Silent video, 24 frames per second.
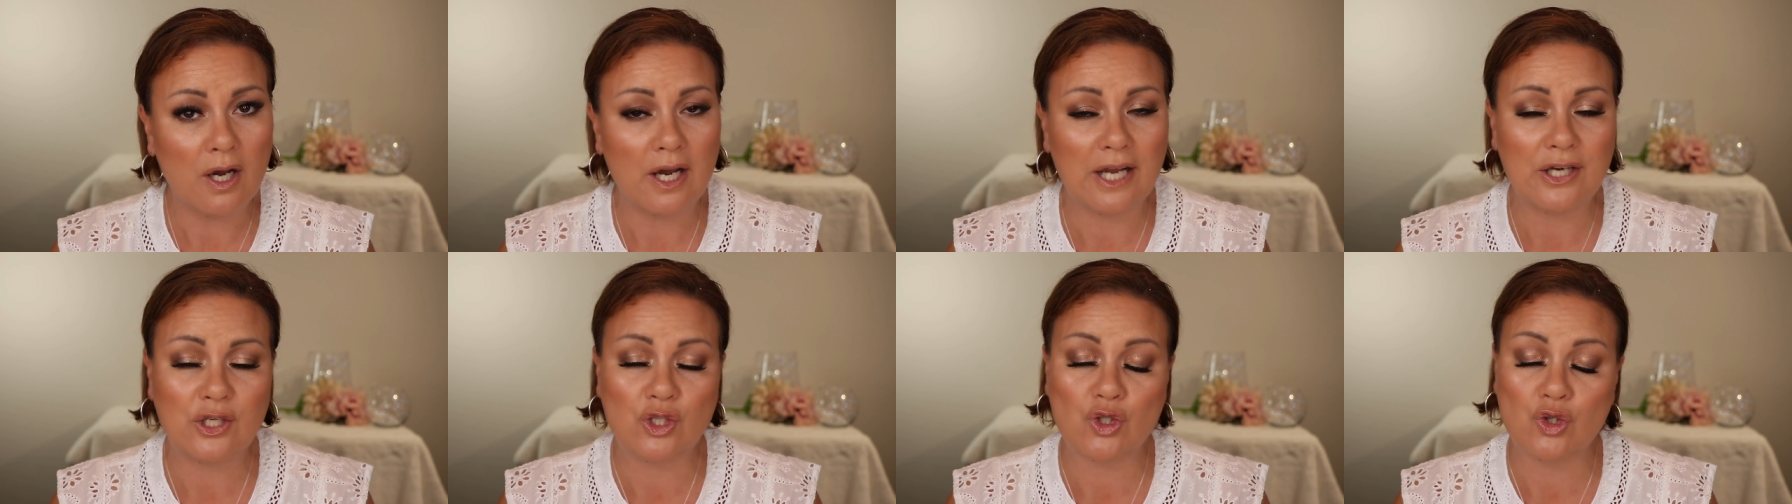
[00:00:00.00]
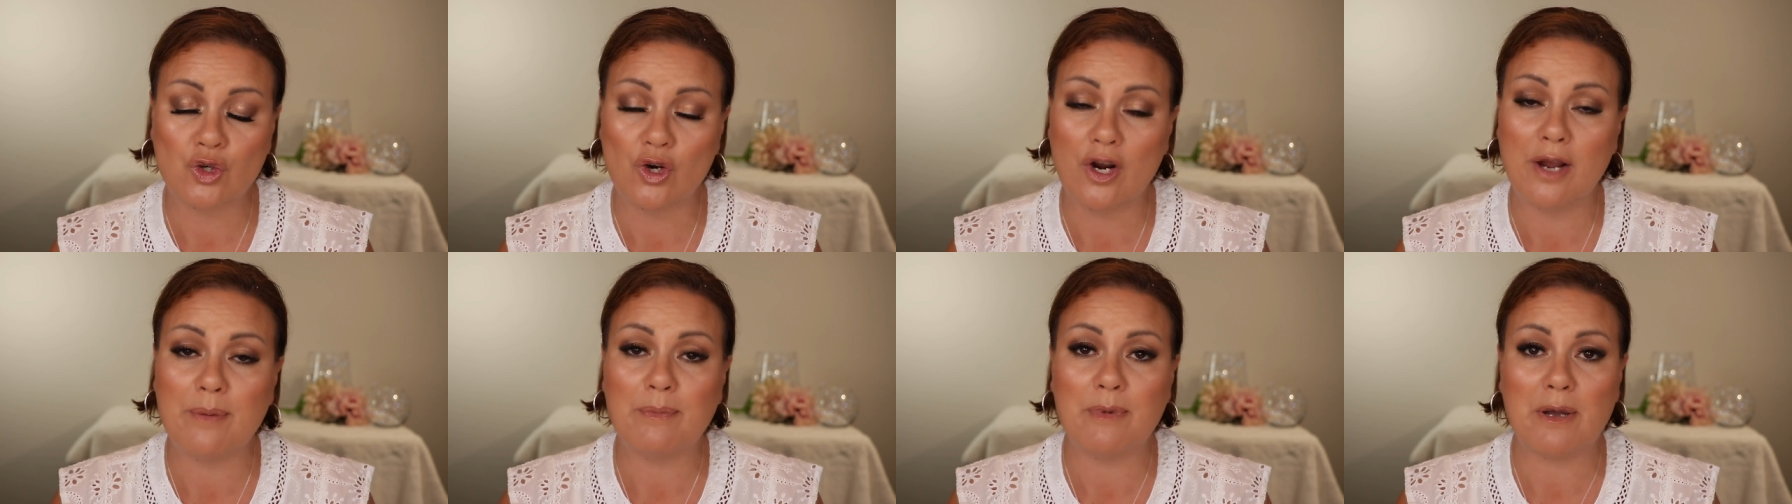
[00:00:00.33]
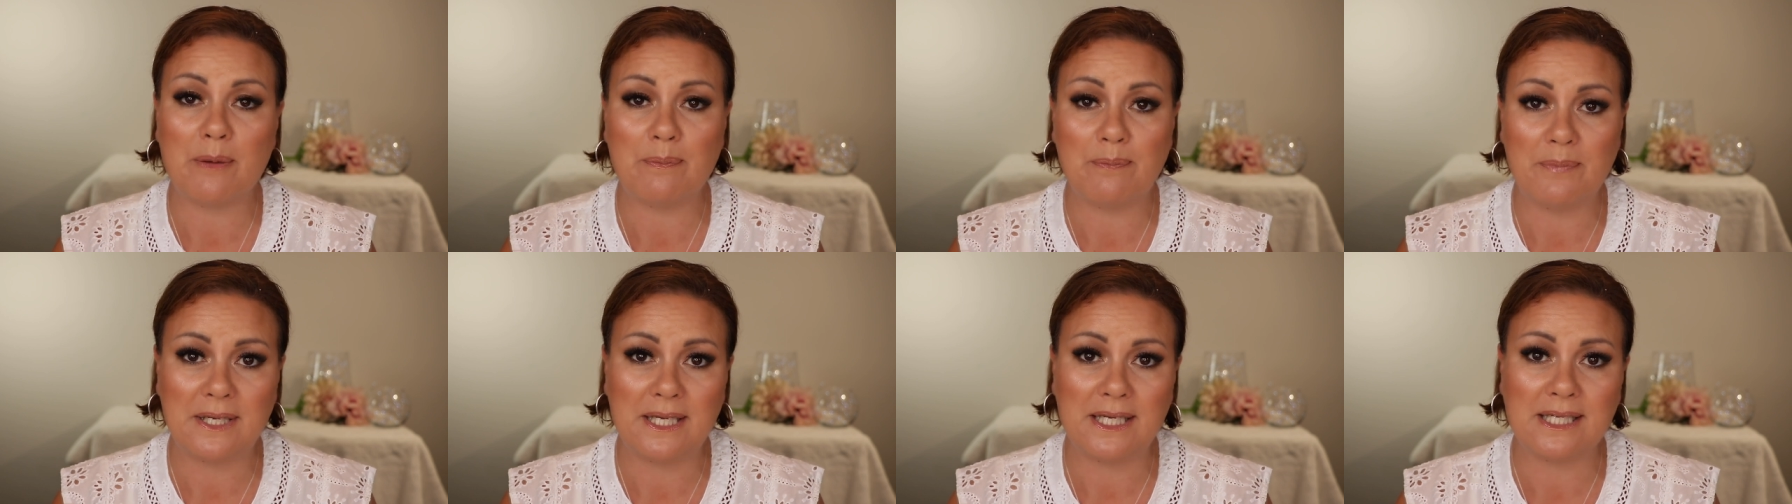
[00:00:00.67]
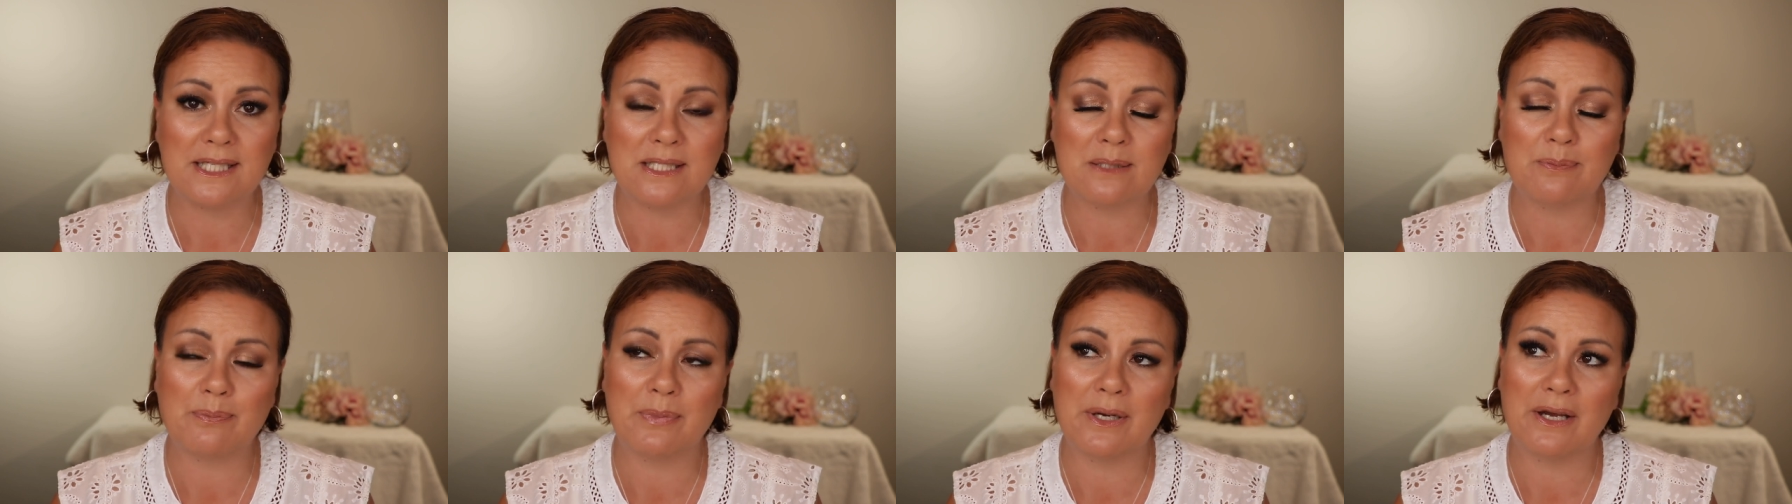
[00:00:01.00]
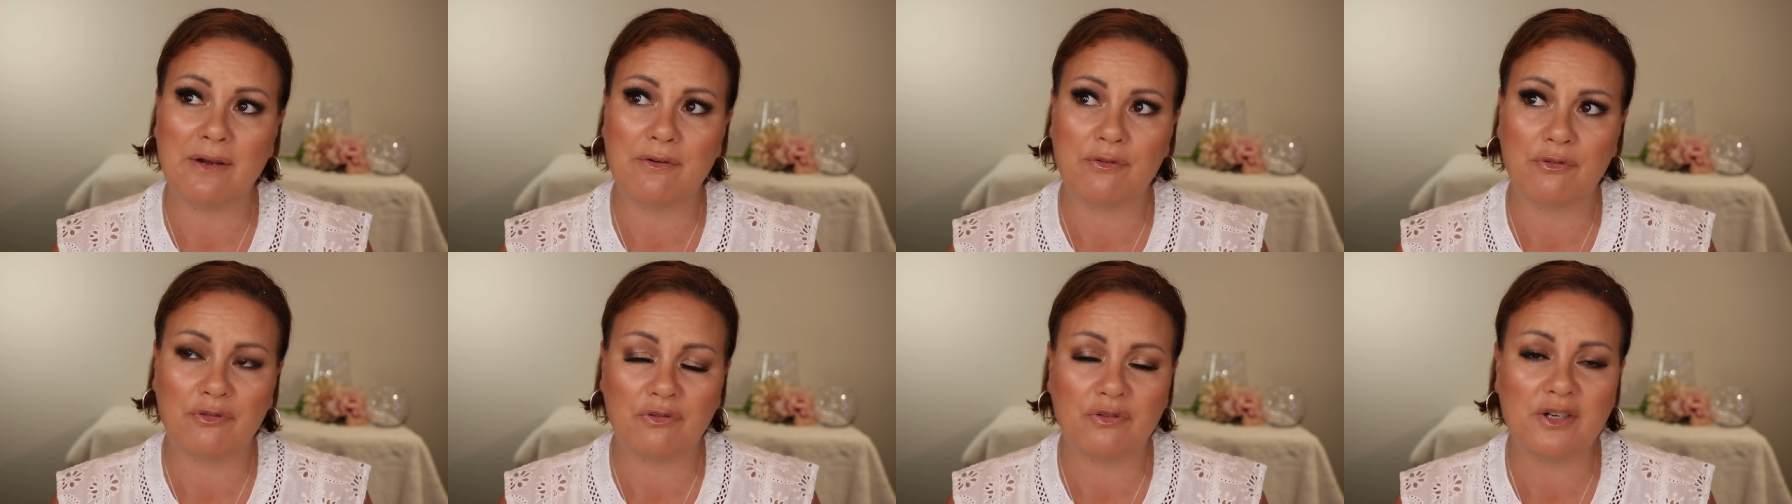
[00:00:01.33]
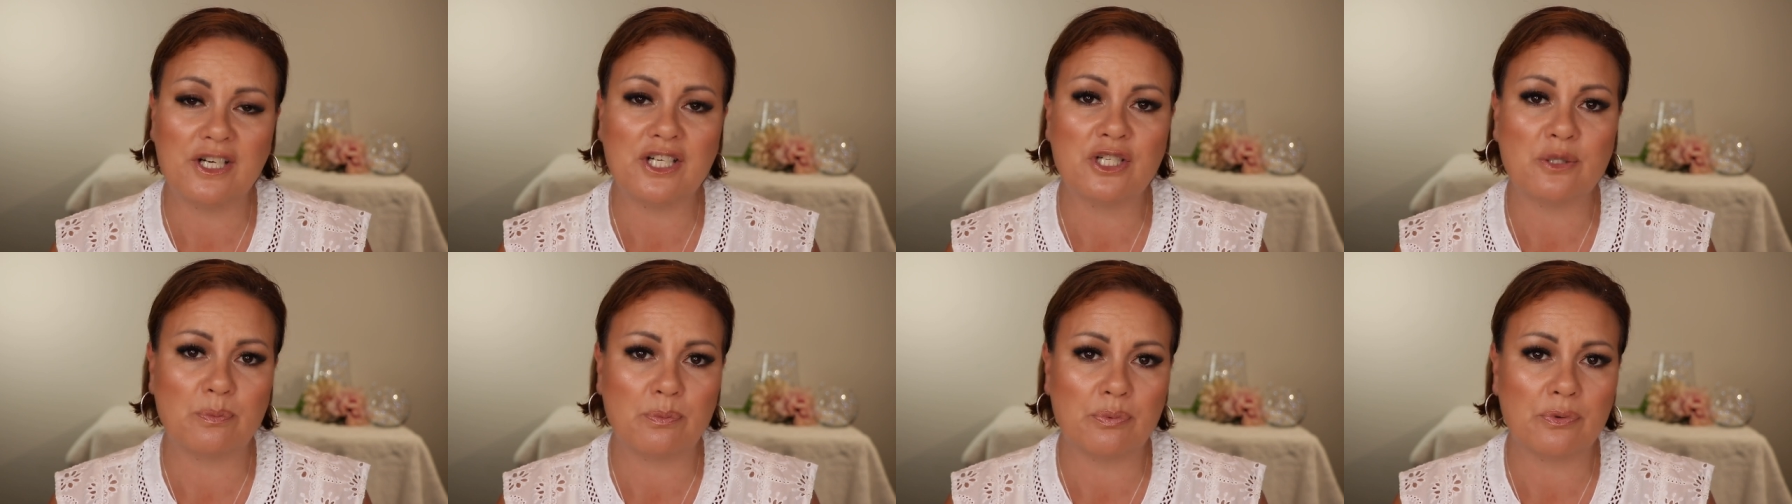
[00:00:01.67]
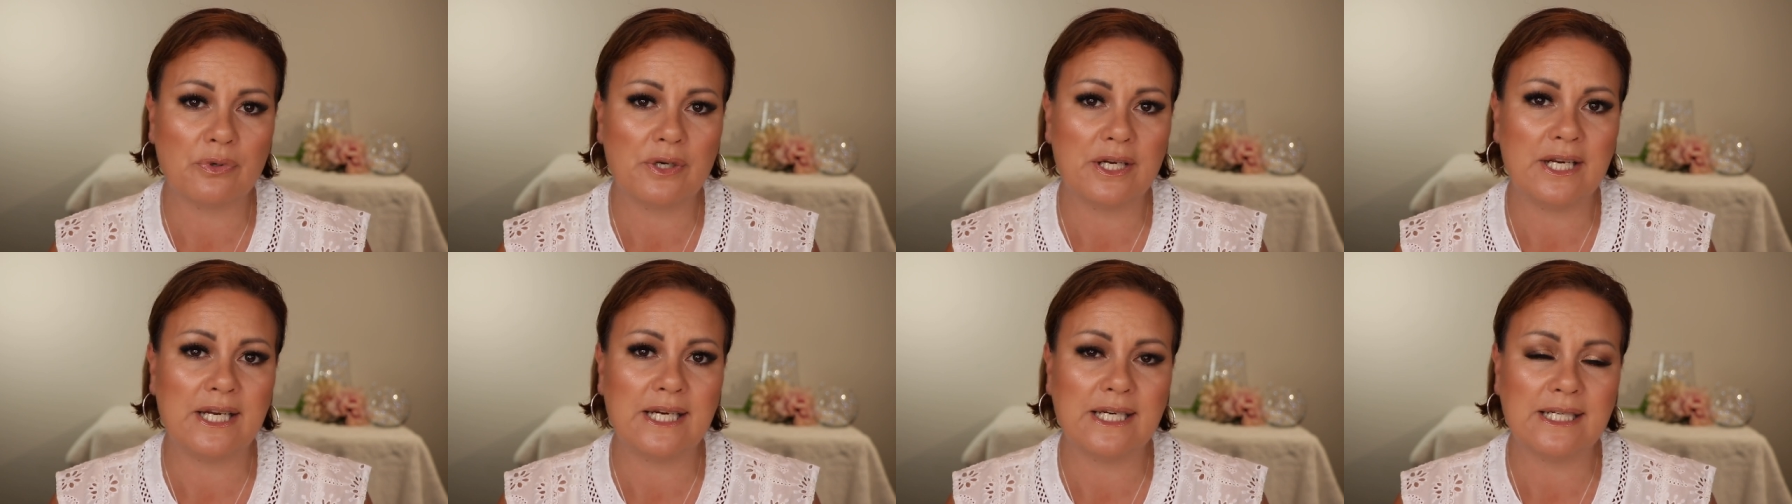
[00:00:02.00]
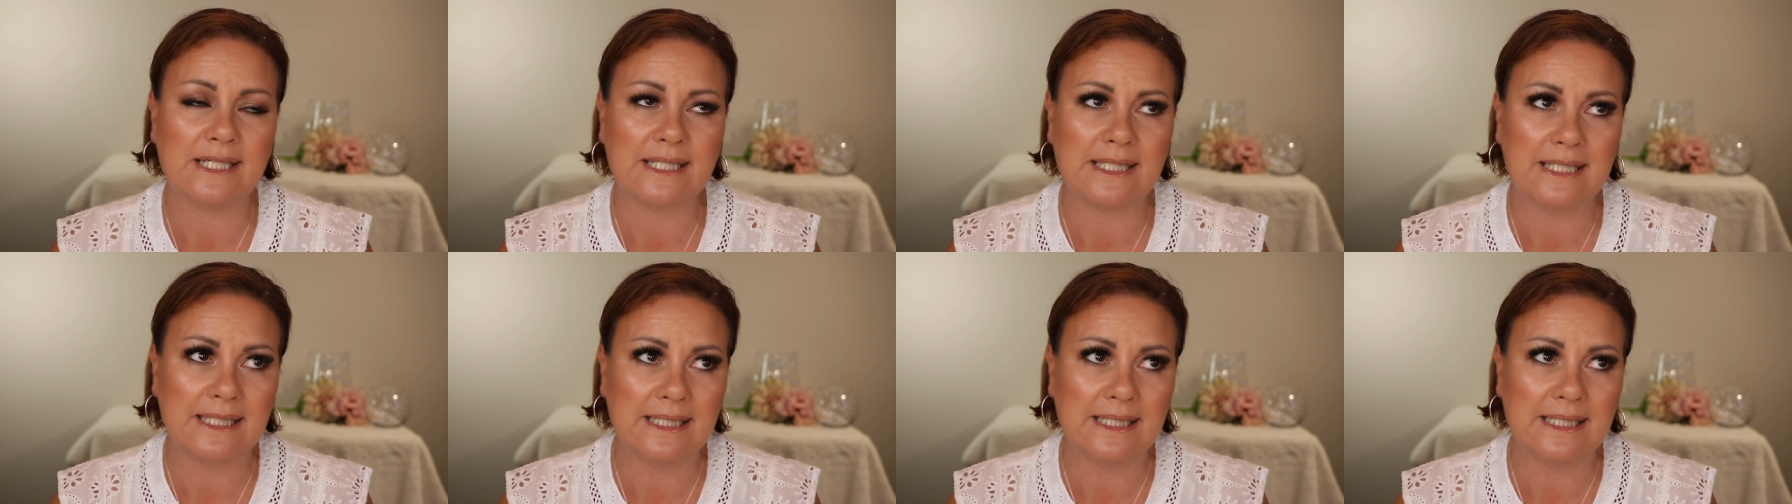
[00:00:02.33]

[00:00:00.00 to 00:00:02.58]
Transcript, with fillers: I try my best, but fresh bread